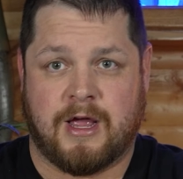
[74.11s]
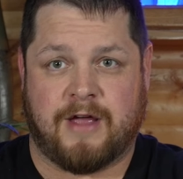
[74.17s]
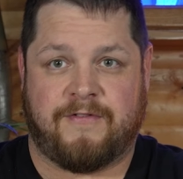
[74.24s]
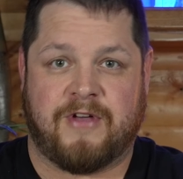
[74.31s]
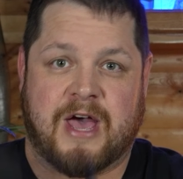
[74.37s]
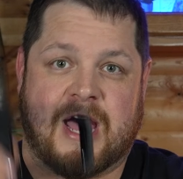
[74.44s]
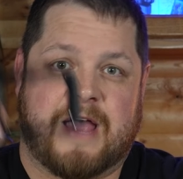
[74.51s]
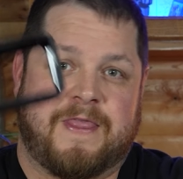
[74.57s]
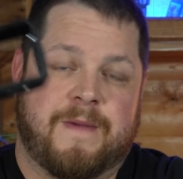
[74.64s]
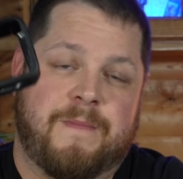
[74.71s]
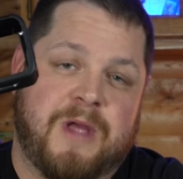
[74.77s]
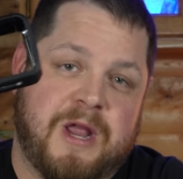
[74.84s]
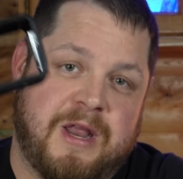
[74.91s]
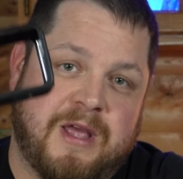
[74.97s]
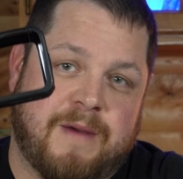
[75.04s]
If you add the
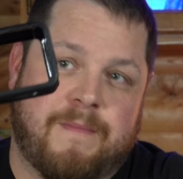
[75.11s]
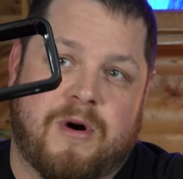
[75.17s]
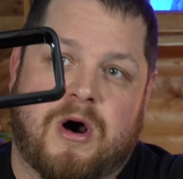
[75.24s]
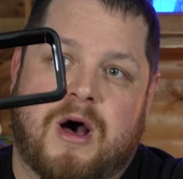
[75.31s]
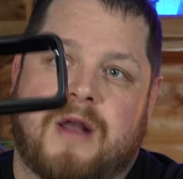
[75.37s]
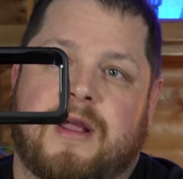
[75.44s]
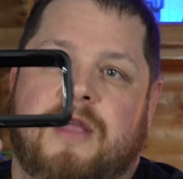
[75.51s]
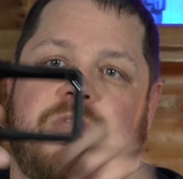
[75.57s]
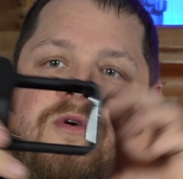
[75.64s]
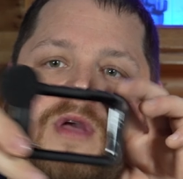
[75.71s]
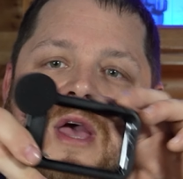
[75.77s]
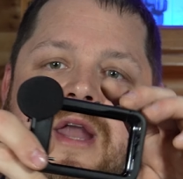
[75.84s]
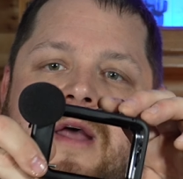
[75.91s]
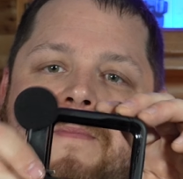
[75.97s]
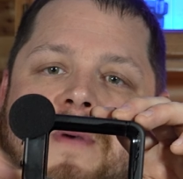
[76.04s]
media mod, you
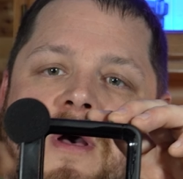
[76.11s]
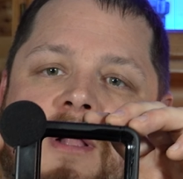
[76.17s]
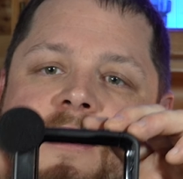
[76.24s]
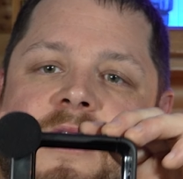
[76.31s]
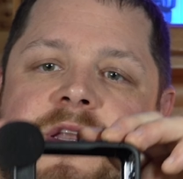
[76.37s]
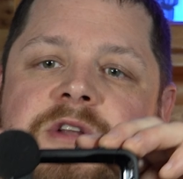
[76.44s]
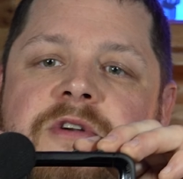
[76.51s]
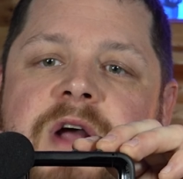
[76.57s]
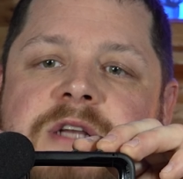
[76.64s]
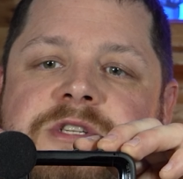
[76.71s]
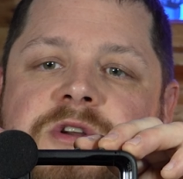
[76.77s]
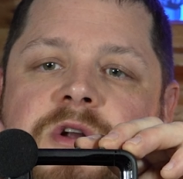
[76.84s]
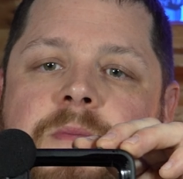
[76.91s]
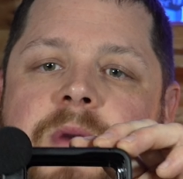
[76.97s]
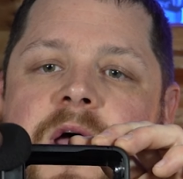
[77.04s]
get a built-in
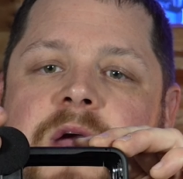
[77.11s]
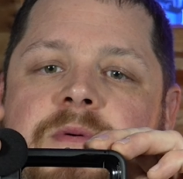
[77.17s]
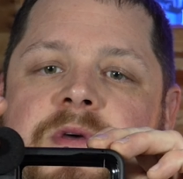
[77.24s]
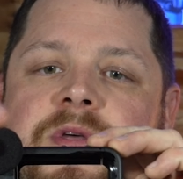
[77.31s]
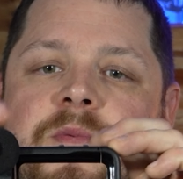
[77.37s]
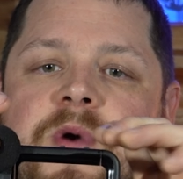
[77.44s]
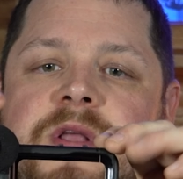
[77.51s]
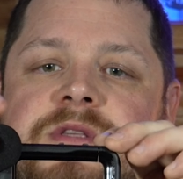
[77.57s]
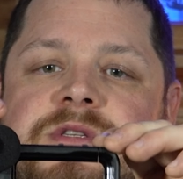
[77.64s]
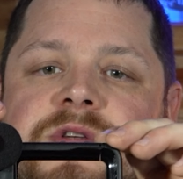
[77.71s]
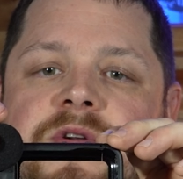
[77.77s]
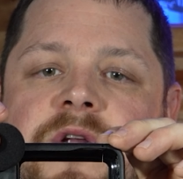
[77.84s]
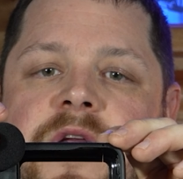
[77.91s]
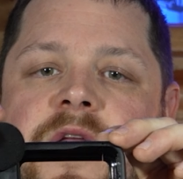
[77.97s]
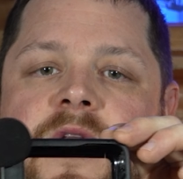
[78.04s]
directional mic with a
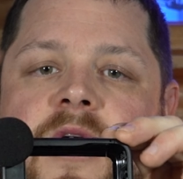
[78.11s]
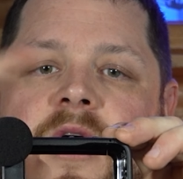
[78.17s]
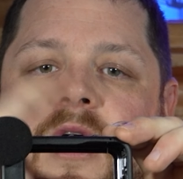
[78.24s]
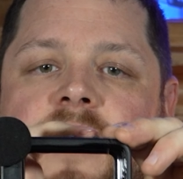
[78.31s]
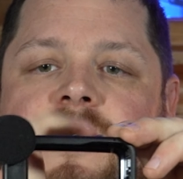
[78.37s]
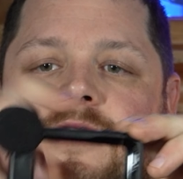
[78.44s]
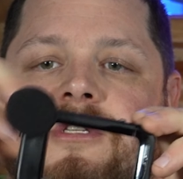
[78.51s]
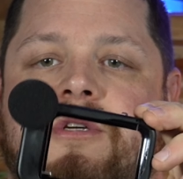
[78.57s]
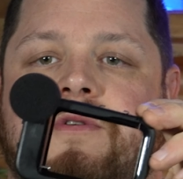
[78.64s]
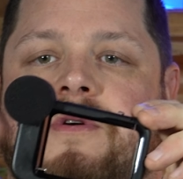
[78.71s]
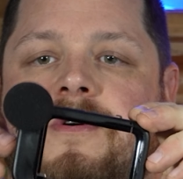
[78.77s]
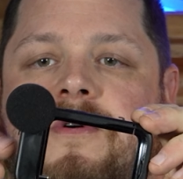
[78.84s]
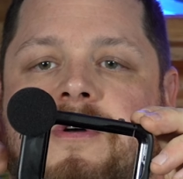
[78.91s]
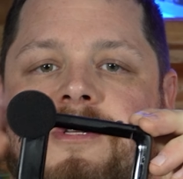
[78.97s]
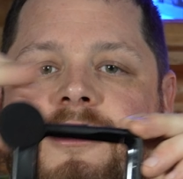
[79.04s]
windscreen and two
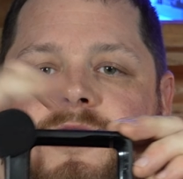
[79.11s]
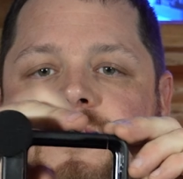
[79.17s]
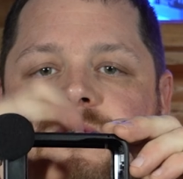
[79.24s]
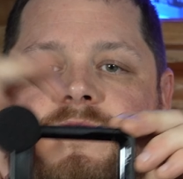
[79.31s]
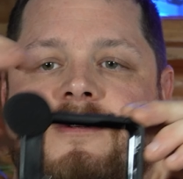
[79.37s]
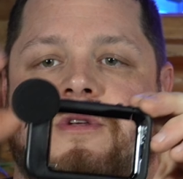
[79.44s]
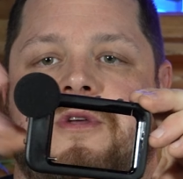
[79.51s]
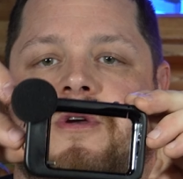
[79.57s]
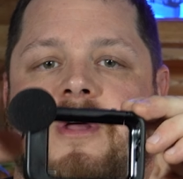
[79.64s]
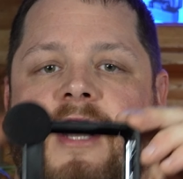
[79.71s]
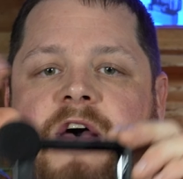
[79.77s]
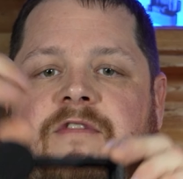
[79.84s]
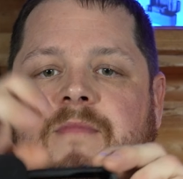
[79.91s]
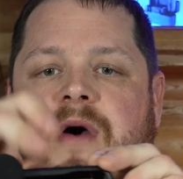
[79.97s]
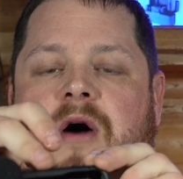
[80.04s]
cold shoes, so you can
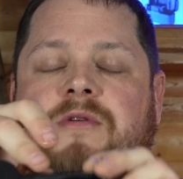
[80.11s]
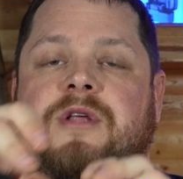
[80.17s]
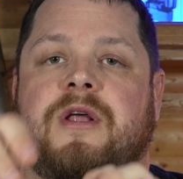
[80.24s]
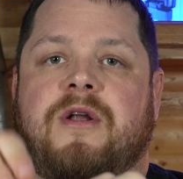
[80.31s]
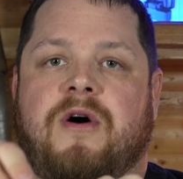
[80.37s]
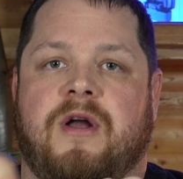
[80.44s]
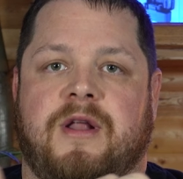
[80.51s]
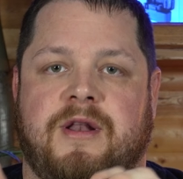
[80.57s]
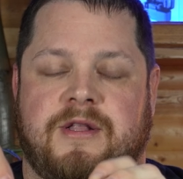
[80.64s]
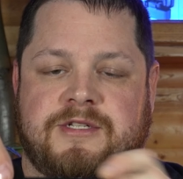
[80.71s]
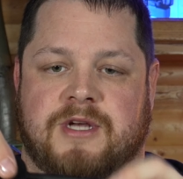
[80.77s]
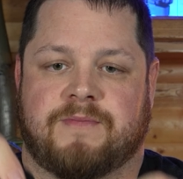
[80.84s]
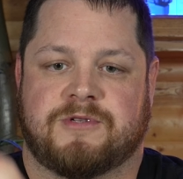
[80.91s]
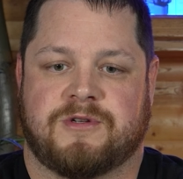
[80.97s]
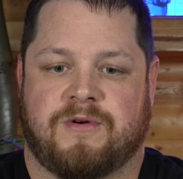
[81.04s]
have mounted on it
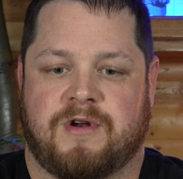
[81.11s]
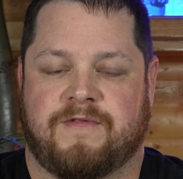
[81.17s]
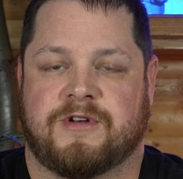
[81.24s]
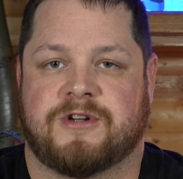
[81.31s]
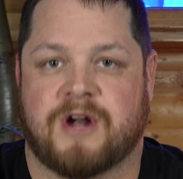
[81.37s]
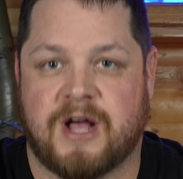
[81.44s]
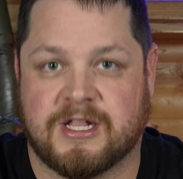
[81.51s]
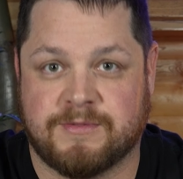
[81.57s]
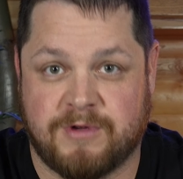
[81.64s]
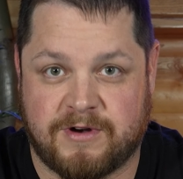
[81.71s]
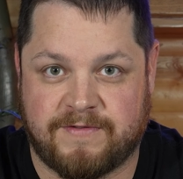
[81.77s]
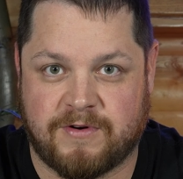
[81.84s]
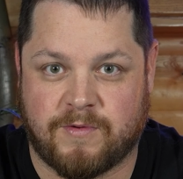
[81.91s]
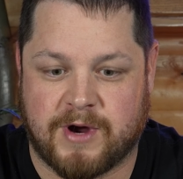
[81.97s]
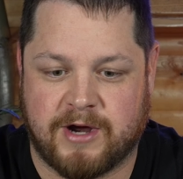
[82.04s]
some sort of a transmitter
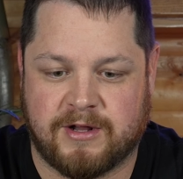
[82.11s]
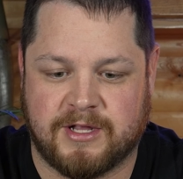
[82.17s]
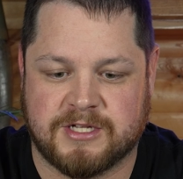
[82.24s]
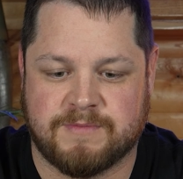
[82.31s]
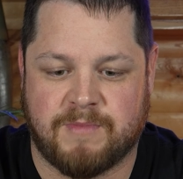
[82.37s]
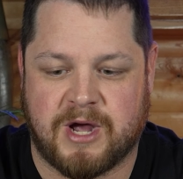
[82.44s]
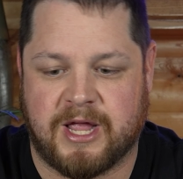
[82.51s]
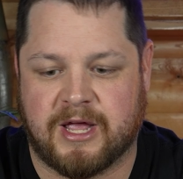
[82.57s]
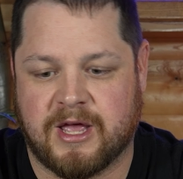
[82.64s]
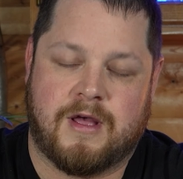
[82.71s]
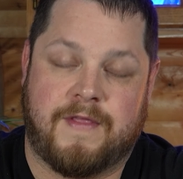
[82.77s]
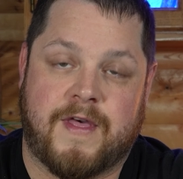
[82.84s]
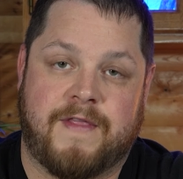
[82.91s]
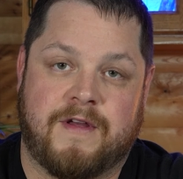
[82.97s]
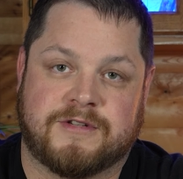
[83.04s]
for wireless mic.
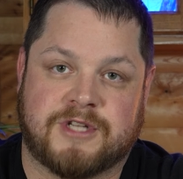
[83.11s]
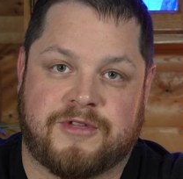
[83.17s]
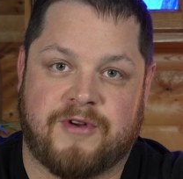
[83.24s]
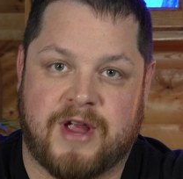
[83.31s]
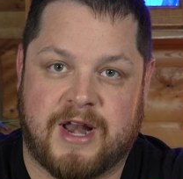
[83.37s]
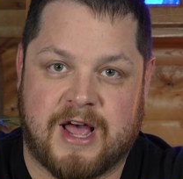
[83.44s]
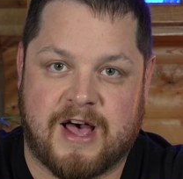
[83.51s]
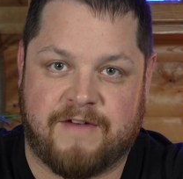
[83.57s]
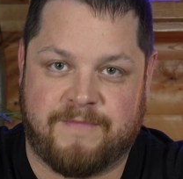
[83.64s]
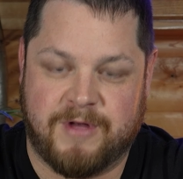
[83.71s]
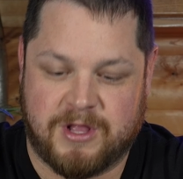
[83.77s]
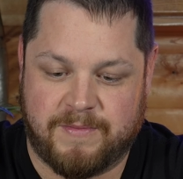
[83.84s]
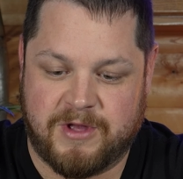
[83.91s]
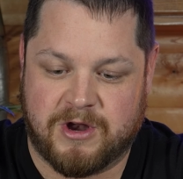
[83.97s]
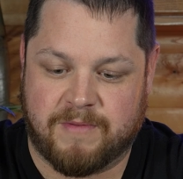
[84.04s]
And then there's a
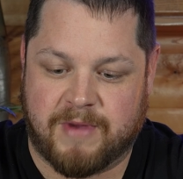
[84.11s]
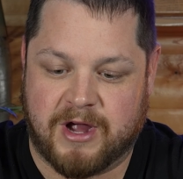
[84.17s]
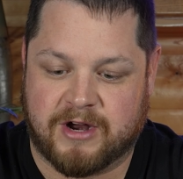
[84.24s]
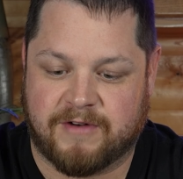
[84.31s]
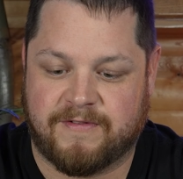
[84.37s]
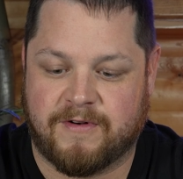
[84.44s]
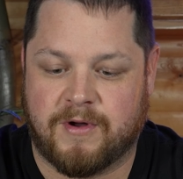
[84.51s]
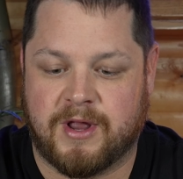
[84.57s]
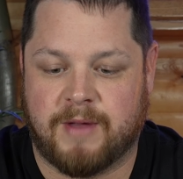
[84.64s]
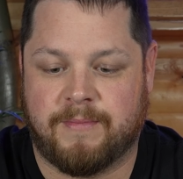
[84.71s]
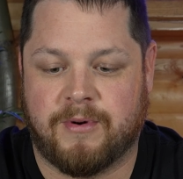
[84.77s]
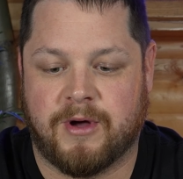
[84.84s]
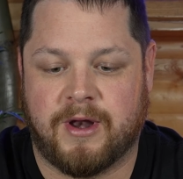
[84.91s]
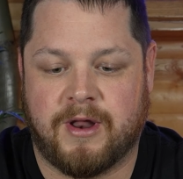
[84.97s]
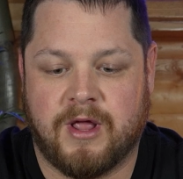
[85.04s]
3.5mm microphone
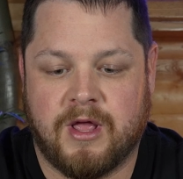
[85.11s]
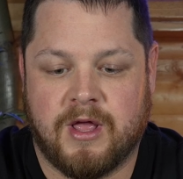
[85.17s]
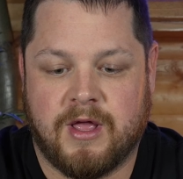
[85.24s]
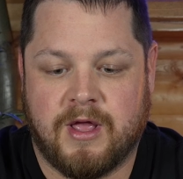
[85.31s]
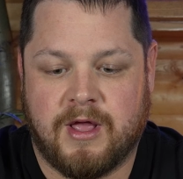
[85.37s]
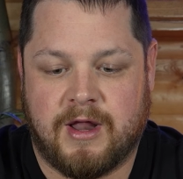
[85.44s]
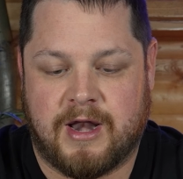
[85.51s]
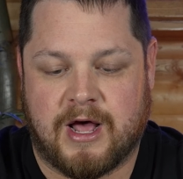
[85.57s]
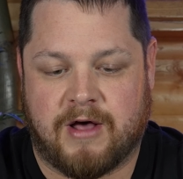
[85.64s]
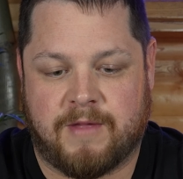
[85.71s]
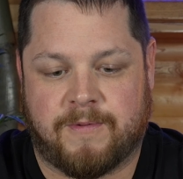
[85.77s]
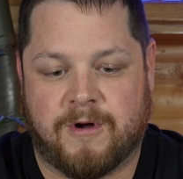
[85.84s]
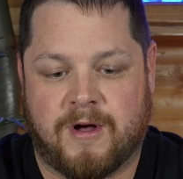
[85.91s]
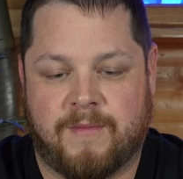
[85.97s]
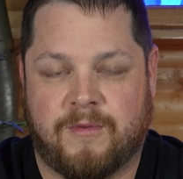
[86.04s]
input. Now the
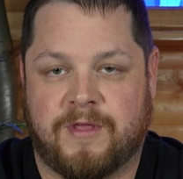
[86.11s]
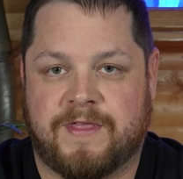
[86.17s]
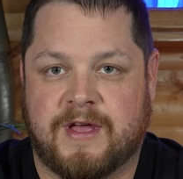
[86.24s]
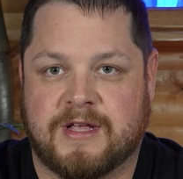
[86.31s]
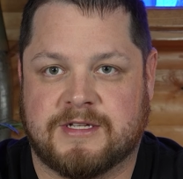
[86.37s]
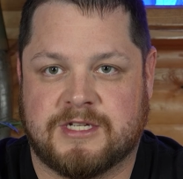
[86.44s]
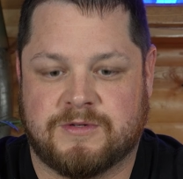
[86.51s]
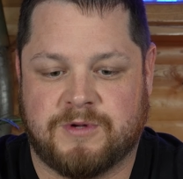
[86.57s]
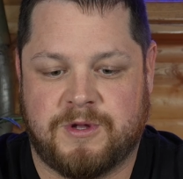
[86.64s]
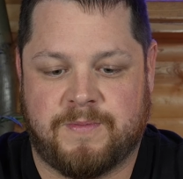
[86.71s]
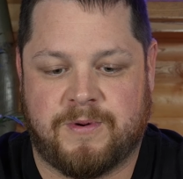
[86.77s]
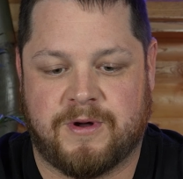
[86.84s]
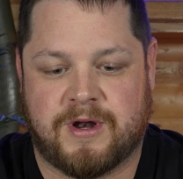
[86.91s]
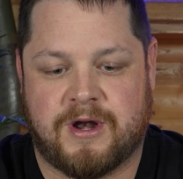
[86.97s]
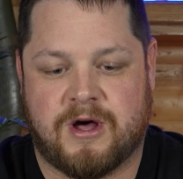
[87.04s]
problem with this is when you
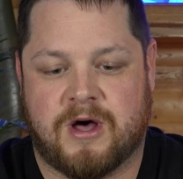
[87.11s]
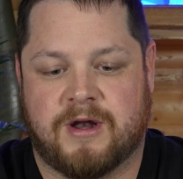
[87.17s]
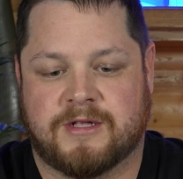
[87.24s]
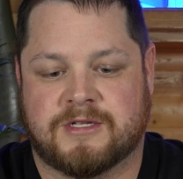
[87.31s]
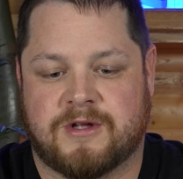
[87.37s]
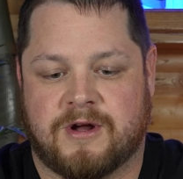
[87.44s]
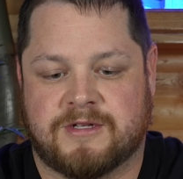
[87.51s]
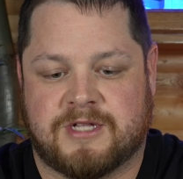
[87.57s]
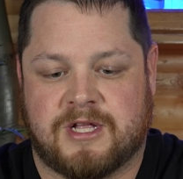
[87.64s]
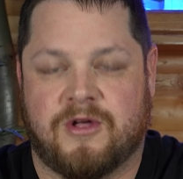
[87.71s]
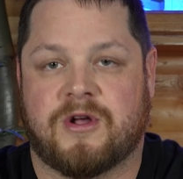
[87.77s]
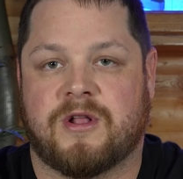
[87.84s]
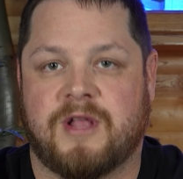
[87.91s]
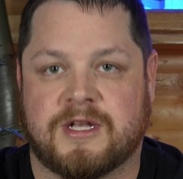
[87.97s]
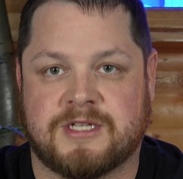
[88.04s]
put it on, it starts to
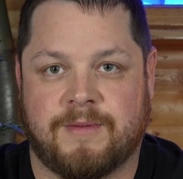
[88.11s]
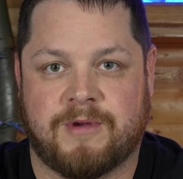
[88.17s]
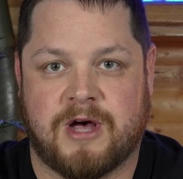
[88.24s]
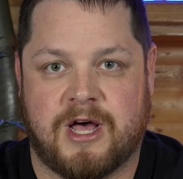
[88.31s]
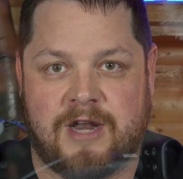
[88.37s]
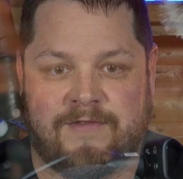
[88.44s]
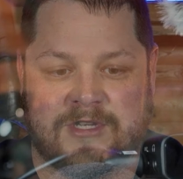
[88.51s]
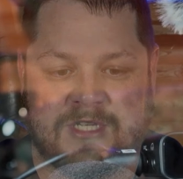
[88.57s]
look like some kind of a